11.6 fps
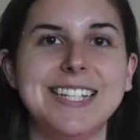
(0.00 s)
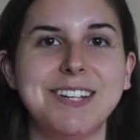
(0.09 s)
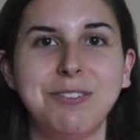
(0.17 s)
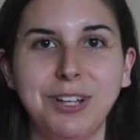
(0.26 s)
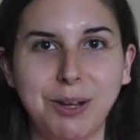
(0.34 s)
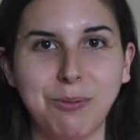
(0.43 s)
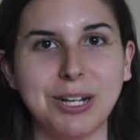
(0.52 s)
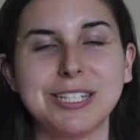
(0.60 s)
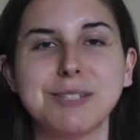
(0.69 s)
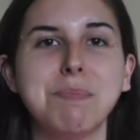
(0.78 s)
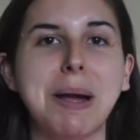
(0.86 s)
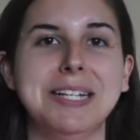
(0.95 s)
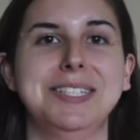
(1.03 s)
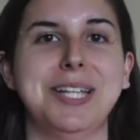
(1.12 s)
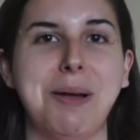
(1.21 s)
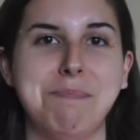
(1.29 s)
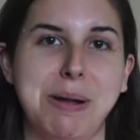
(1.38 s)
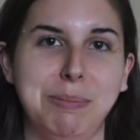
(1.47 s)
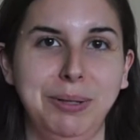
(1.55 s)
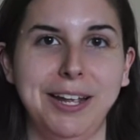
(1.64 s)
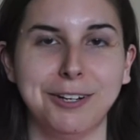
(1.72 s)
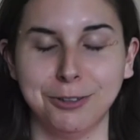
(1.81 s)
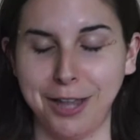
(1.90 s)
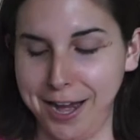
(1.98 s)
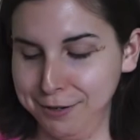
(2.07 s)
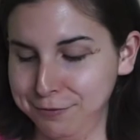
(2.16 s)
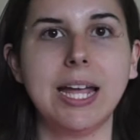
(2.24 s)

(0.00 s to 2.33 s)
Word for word: I definitely want to spice up my planner life.